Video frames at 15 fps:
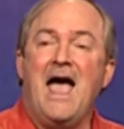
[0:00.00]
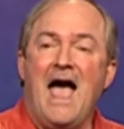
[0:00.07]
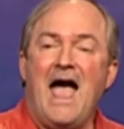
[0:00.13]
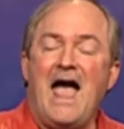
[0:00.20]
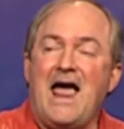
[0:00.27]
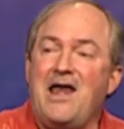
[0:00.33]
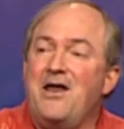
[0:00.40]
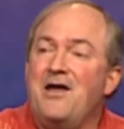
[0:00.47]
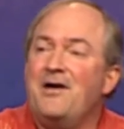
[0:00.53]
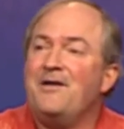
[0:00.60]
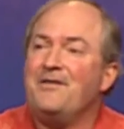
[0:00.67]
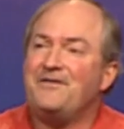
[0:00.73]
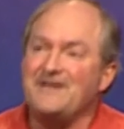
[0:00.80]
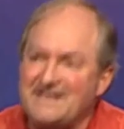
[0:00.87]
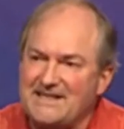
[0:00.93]
And
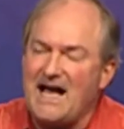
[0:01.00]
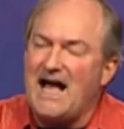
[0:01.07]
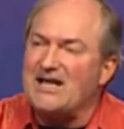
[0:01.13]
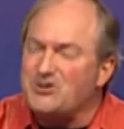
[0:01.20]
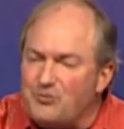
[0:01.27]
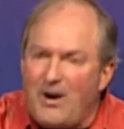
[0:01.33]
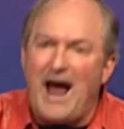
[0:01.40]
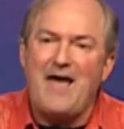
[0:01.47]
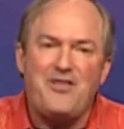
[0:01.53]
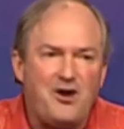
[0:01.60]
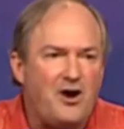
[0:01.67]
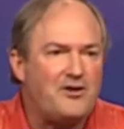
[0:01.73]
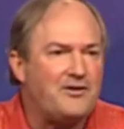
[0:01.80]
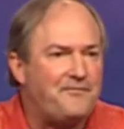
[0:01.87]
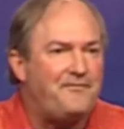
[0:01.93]
this guy's writhing
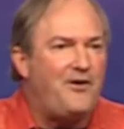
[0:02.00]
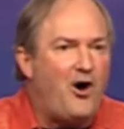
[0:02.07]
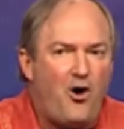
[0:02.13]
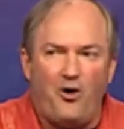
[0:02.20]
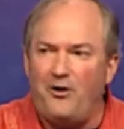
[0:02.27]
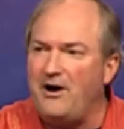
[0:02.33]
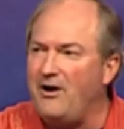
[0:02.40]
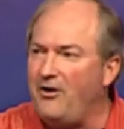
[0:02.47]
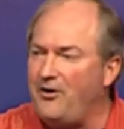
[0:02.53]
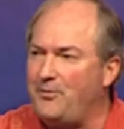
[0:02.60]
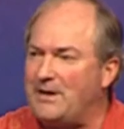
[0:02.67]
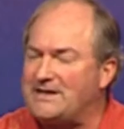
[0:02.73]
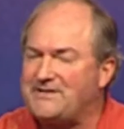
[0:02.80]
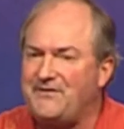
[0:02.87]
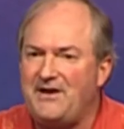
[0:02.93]
on the floor and all the
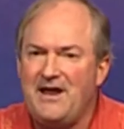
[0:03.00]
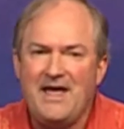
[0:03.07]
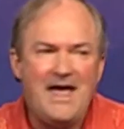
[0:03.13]
rest of it.